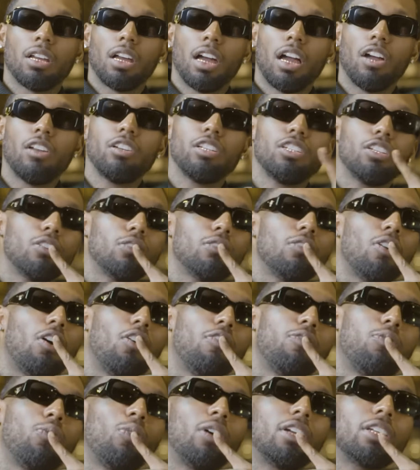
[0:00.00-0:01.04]
I only know
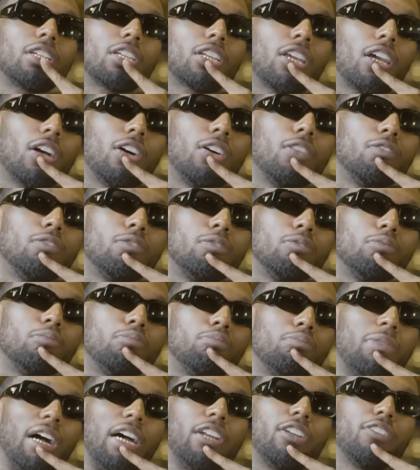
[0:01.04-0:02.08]
of one girl,
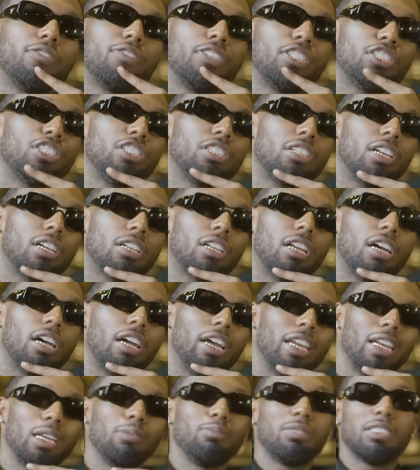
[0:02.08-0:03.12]
but I don't think she's done that.
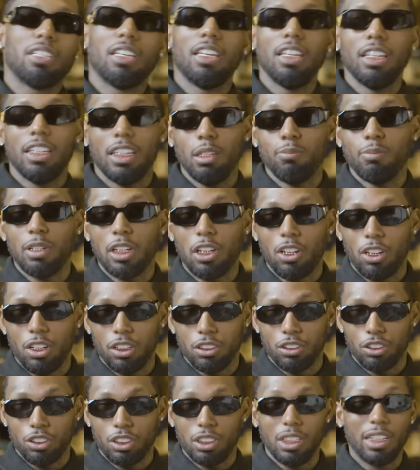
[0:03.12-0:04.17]
Her name's Kiki
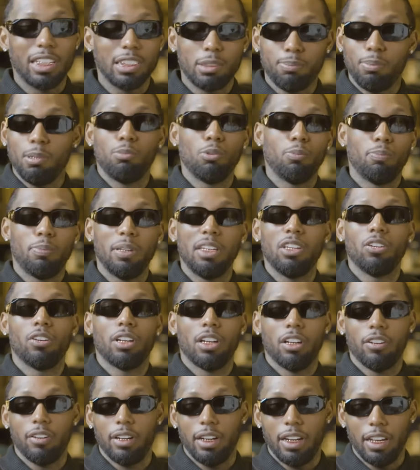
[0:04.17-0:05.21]
Minaj. She lets people pee on
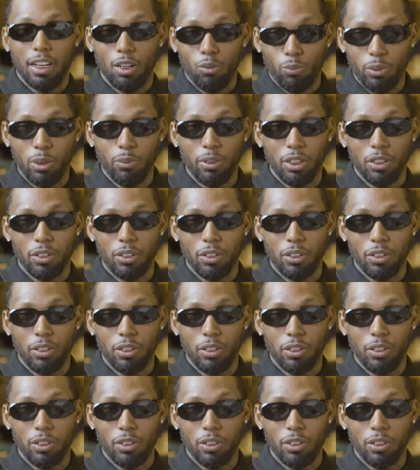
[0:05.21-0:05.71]
her and that, wee